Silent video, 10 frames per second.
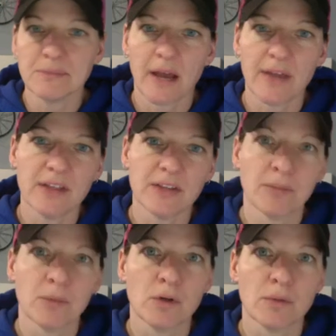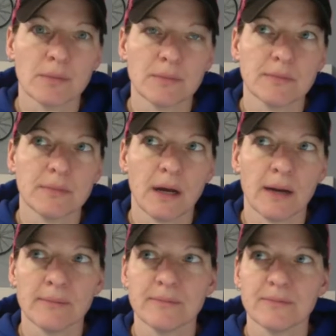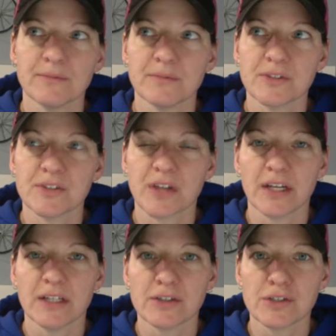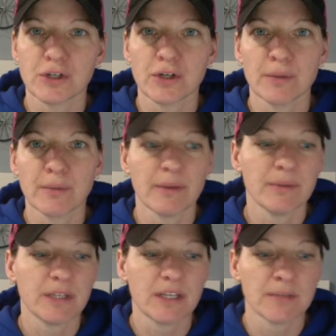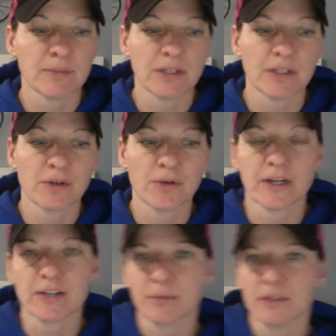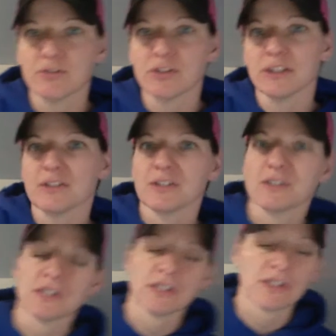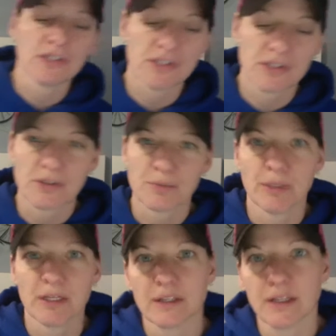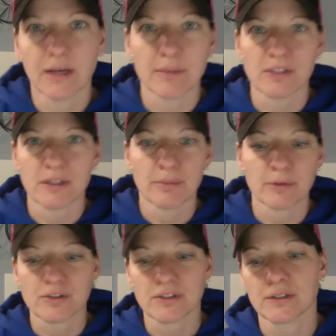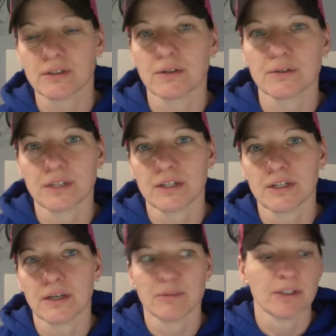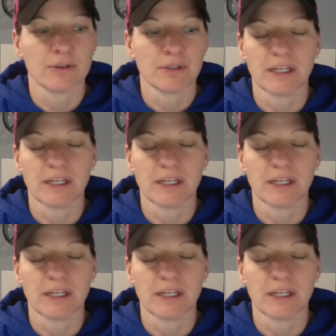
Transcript: I think the more science term, and maybe Kim can correct me if she listens to this, being the MD person, or not MD, OD.